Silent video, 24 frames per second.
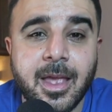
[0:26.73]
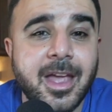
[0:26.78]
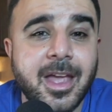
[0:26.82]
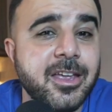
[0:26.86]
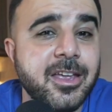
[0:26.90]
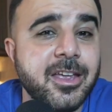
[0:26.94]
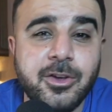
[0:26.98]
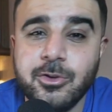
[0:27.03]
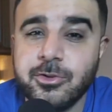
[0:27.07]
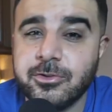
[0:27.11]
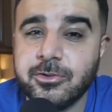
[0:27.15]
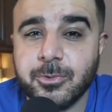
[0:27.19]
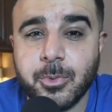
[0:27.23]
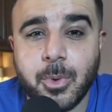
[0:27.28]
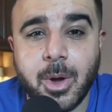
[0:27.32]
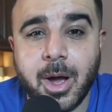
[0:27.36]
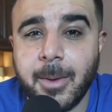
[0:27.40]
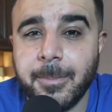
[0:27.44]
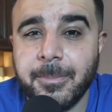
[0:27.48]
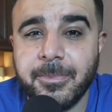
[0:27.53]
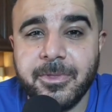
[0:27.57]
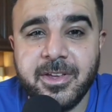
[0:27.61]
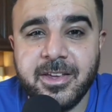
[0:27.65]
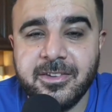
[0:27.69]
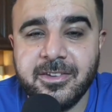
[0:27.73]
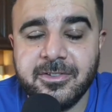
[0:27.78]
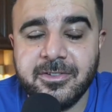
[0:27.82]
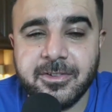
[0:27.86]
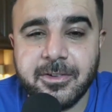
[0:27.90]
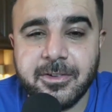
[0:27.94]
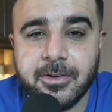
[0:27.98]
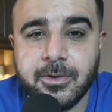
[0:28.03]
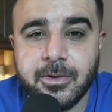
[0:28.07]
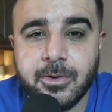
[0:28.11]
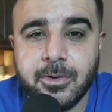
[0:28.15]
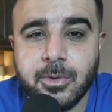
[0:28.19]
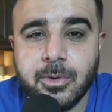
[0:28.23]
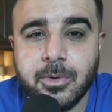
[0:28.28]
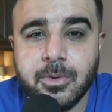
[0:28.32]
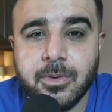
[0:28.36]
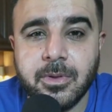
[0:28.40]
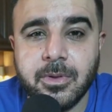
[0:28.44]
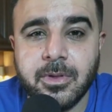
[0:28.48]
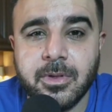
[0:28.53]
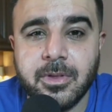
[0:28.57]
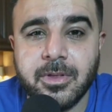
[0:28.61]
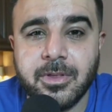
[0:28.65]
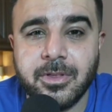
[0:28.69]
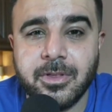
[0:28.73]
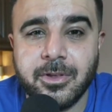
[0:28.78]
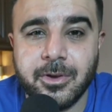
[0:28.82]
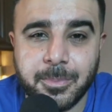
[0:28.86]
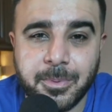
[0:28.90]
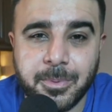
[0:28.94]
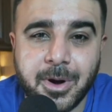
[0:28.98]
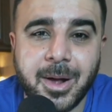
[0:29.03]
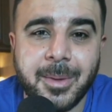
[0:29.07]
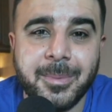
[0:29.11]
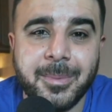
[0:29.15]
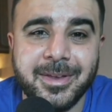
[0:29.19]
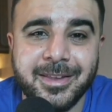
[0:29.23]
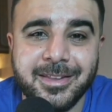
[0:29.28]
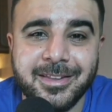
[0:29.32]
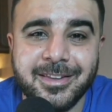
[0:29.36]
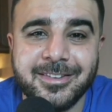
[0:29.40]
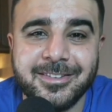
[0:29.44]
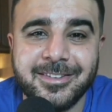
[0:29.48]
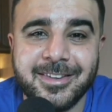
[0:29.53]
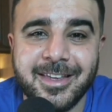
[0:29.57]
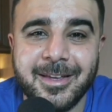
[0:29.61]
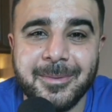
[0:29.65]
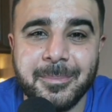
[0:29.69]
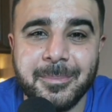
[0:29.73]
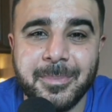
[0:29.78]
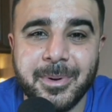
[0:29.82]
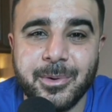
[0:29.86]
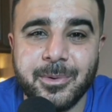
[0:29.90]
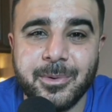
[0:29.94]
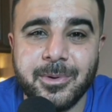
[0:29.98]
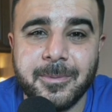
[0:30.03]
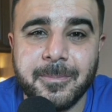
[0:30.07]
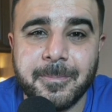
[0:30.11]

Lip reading: You swap these two, they're probably in the same boat.